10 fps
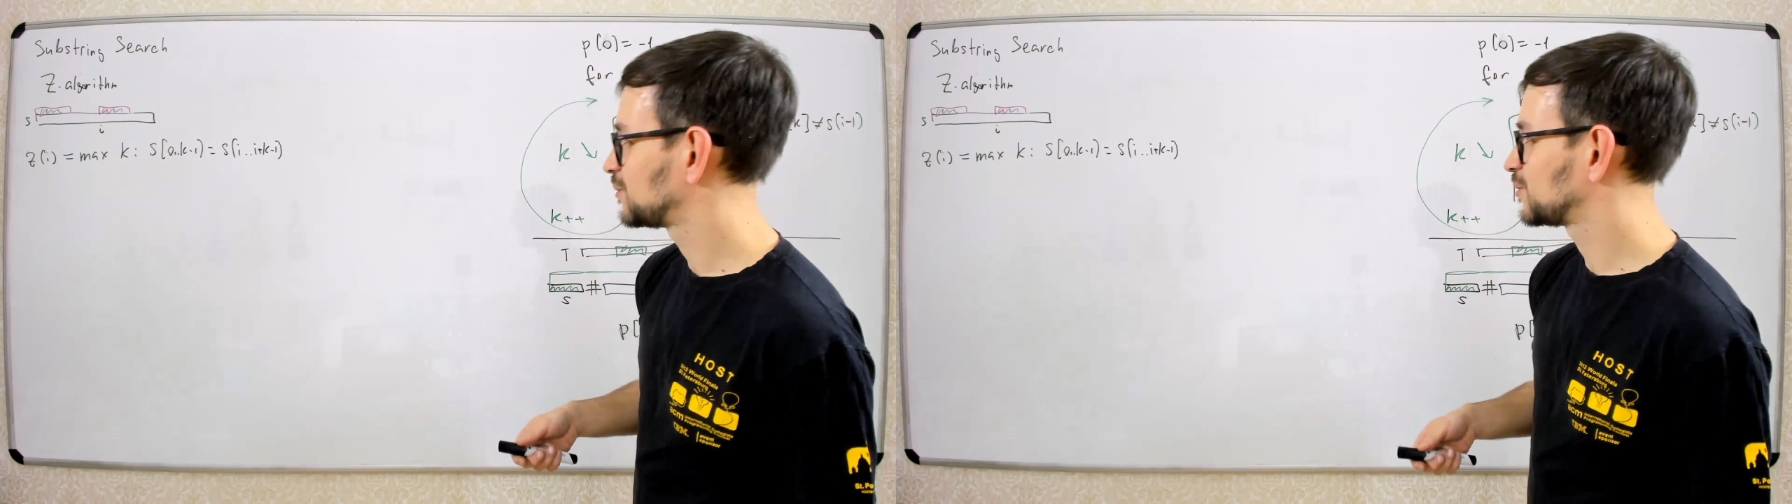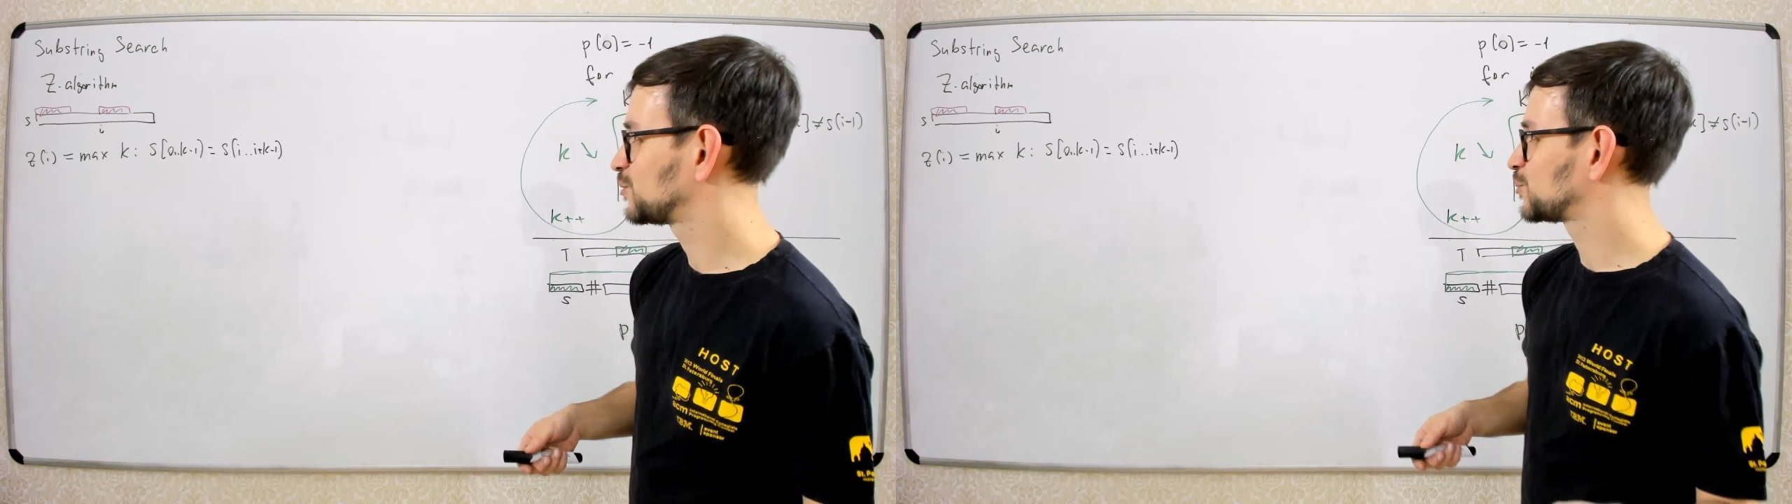
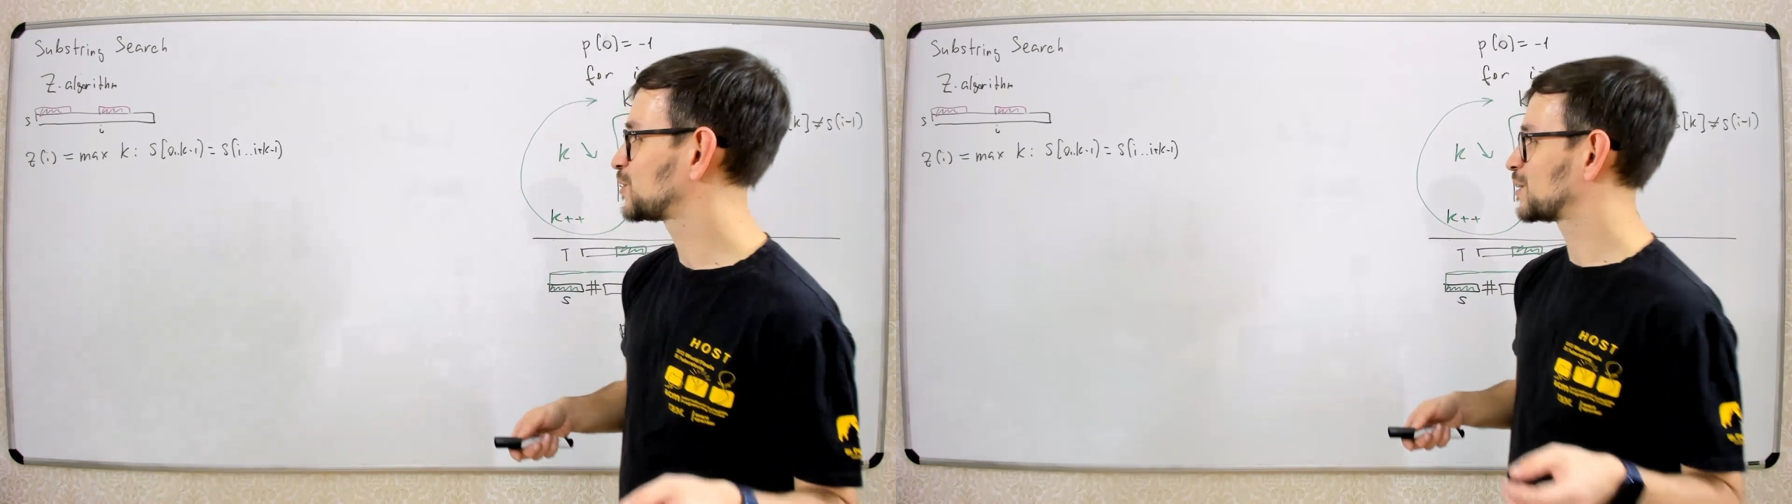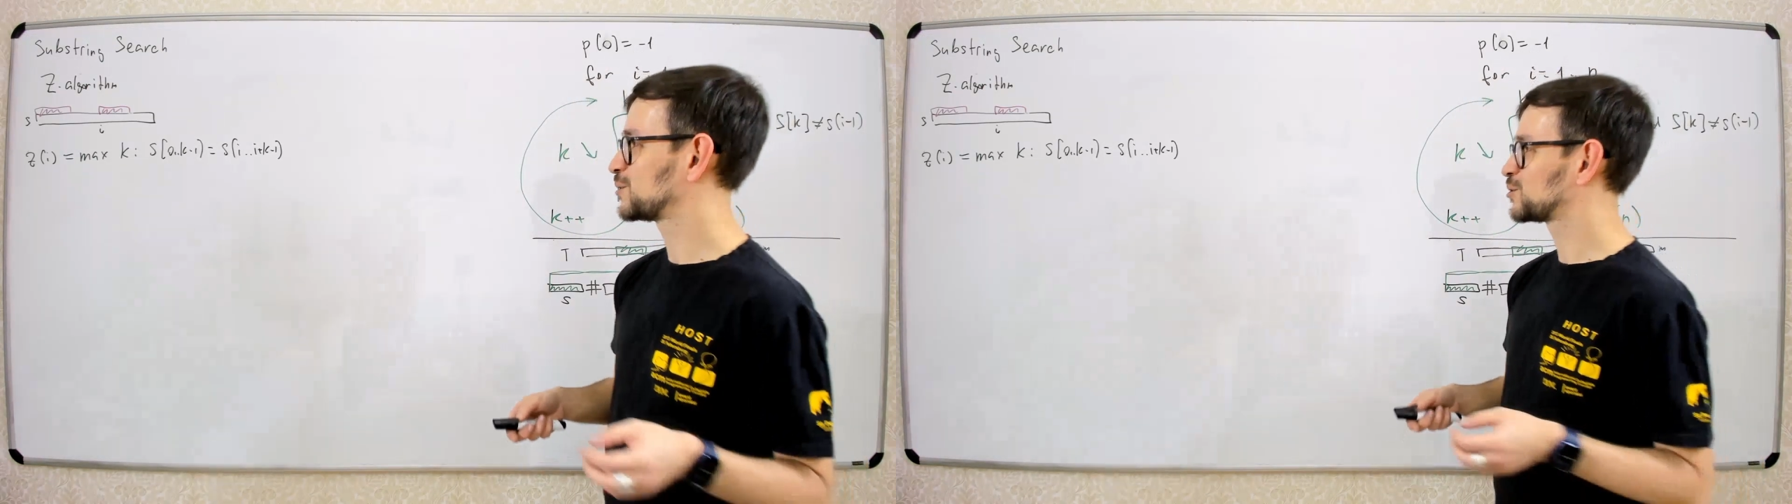you
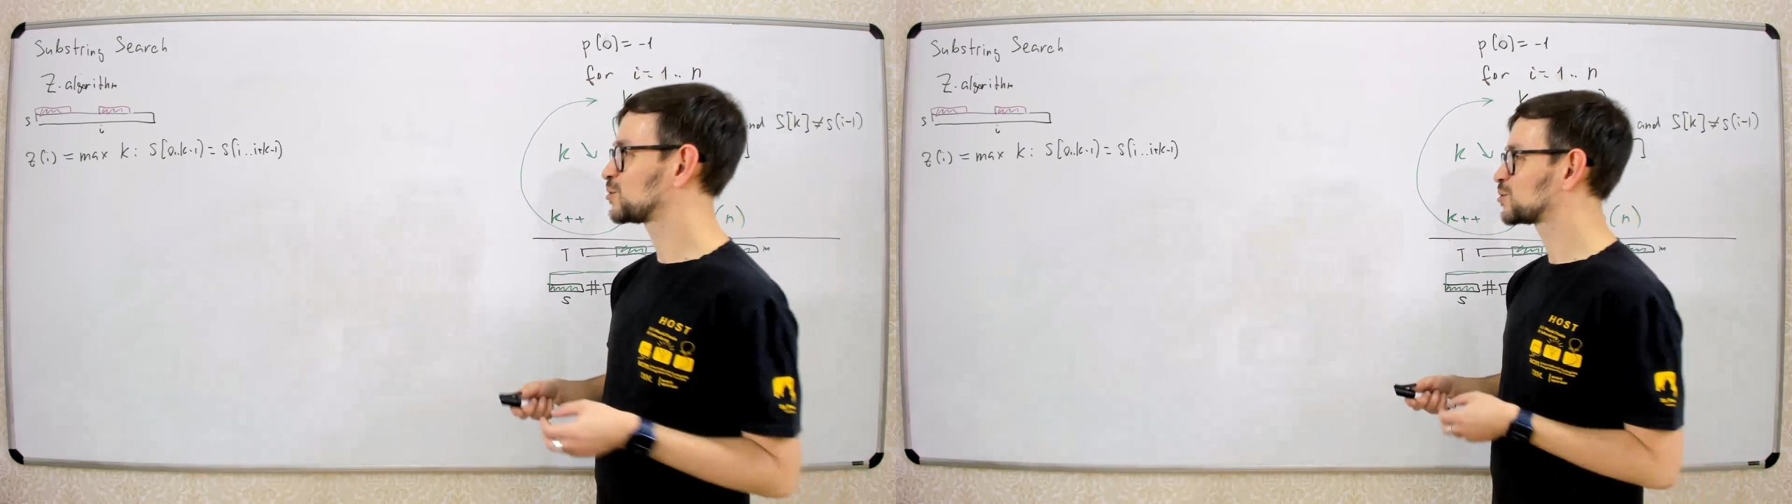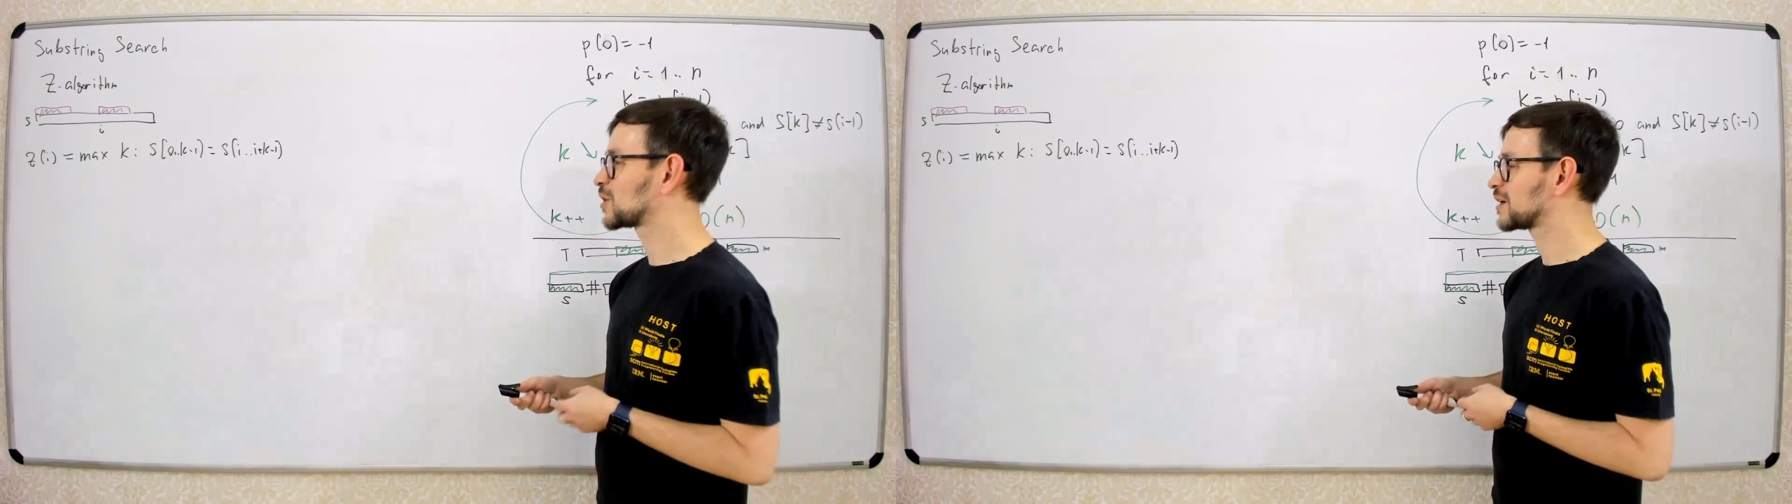
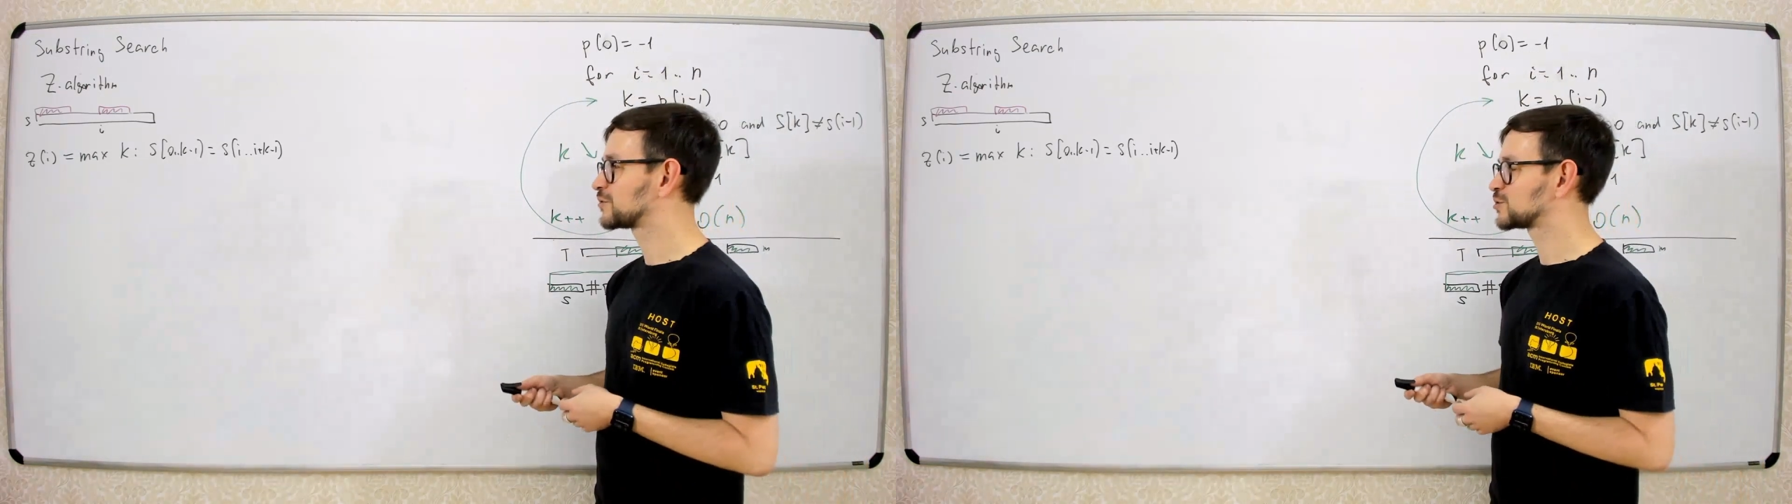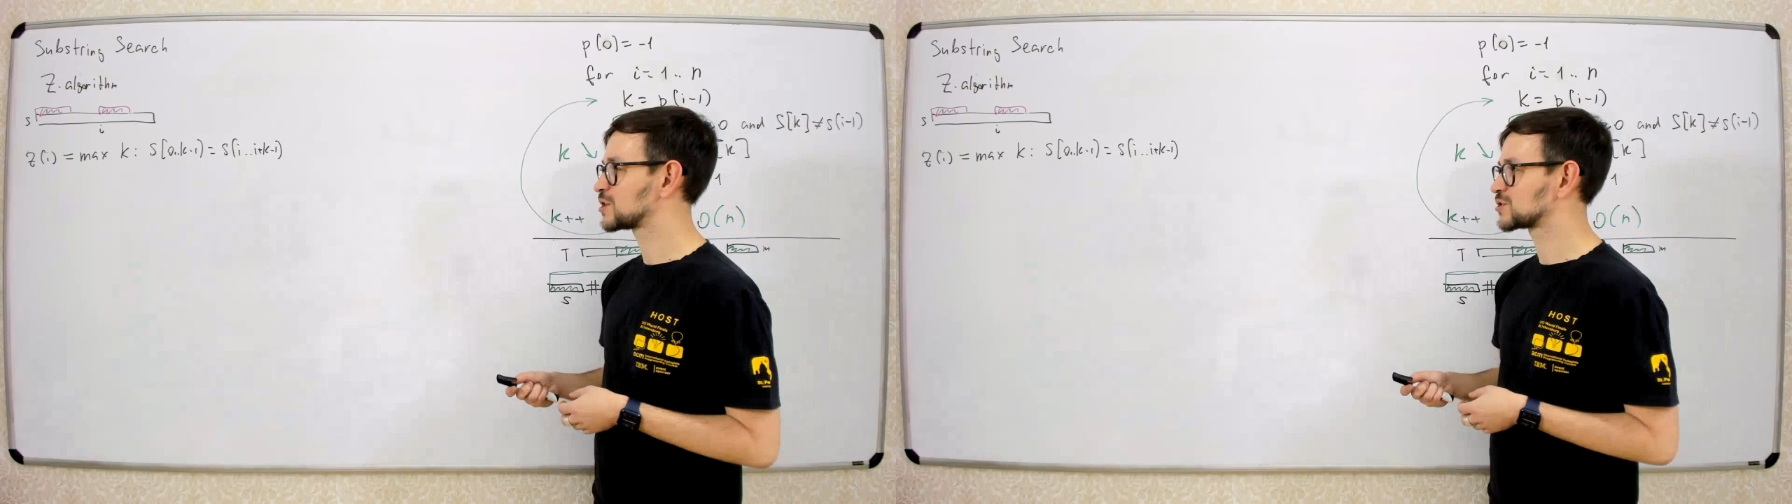don't
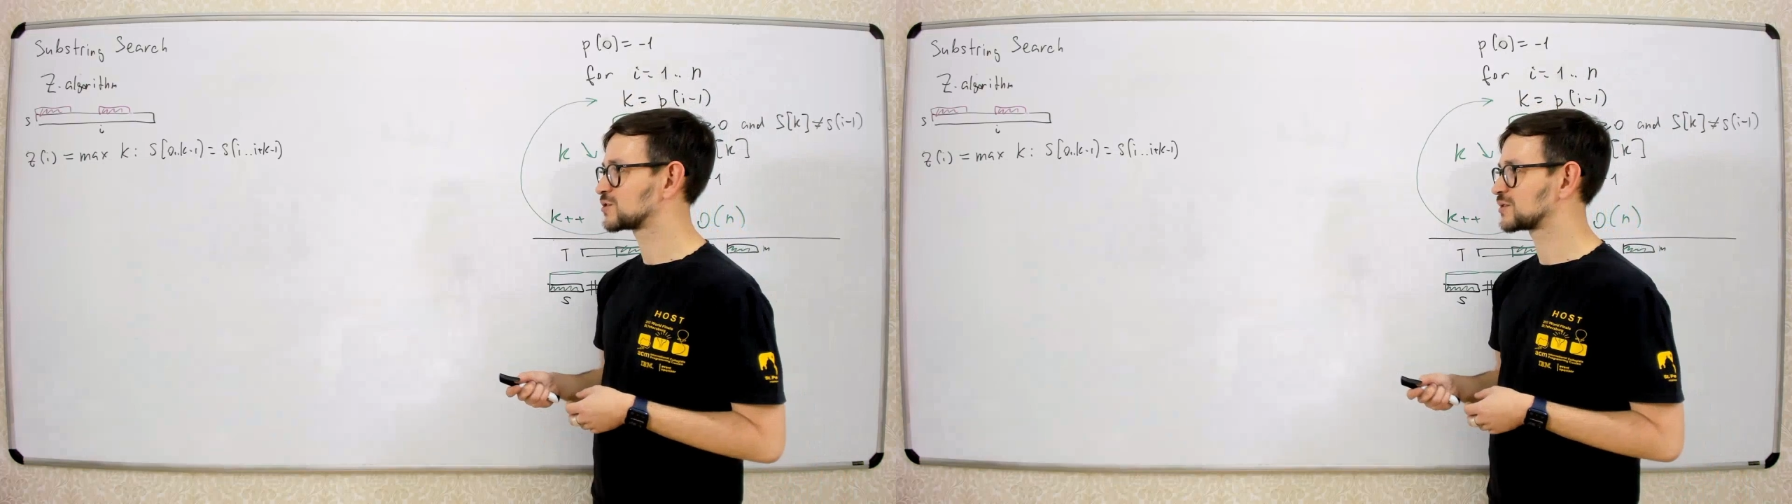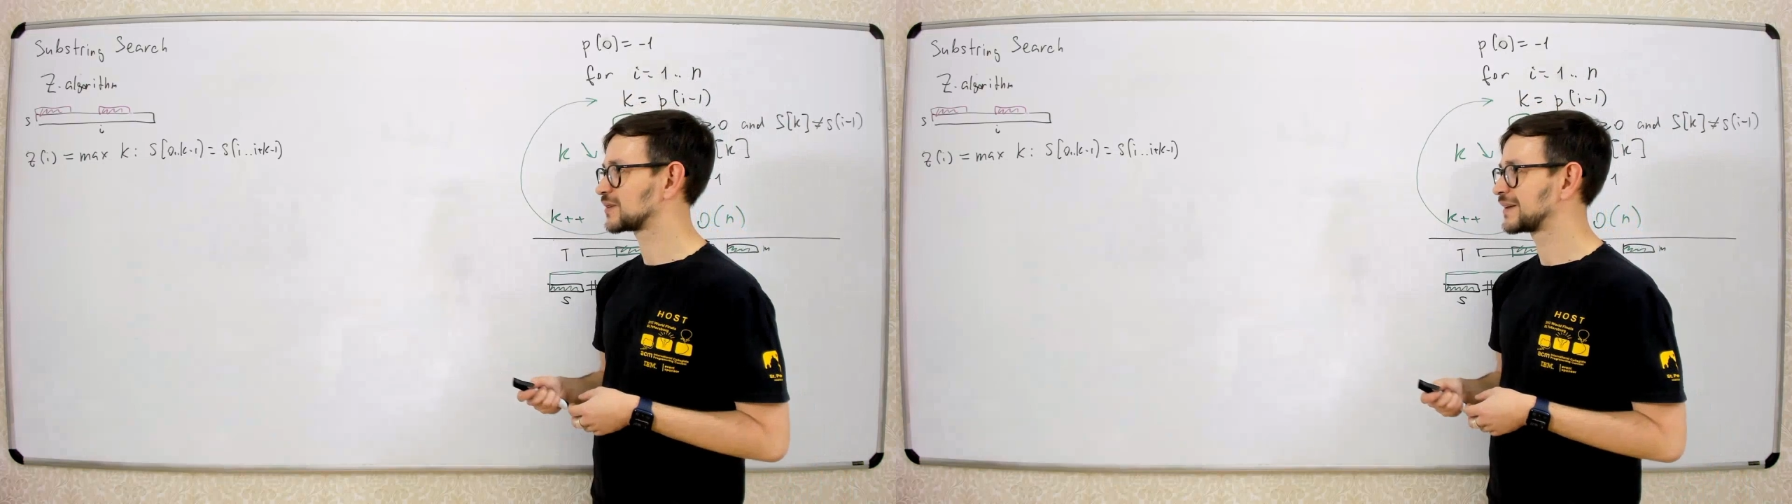have to
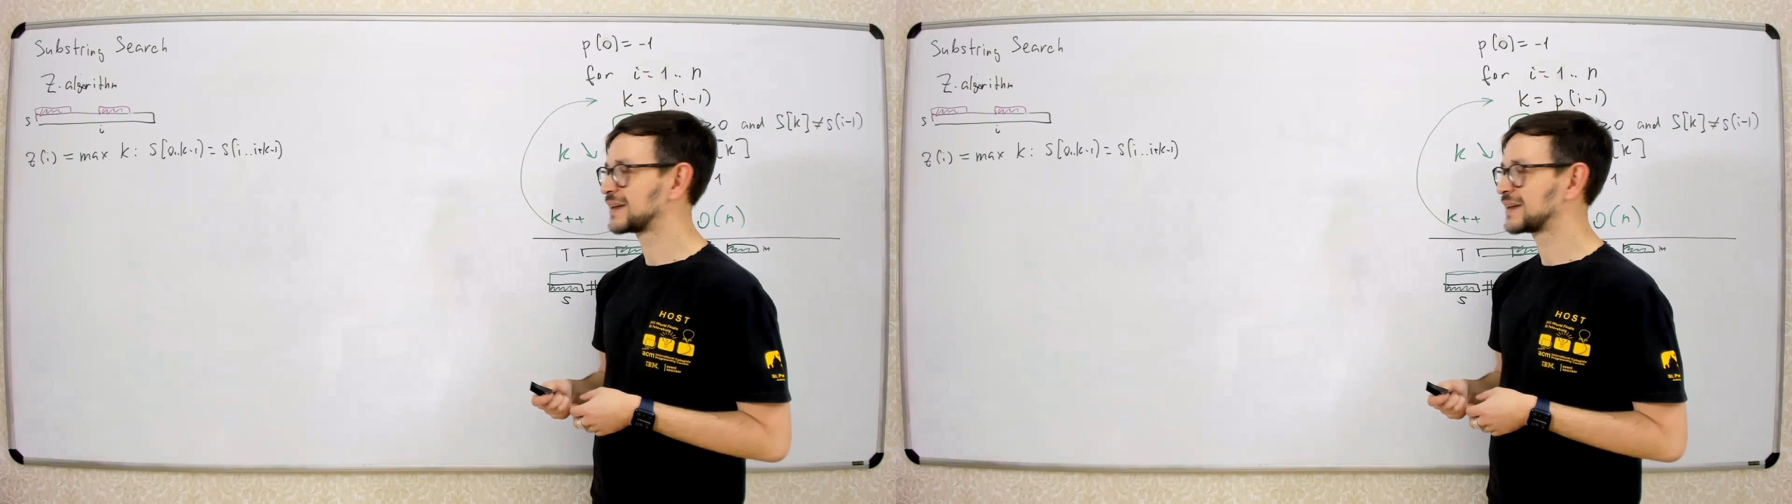just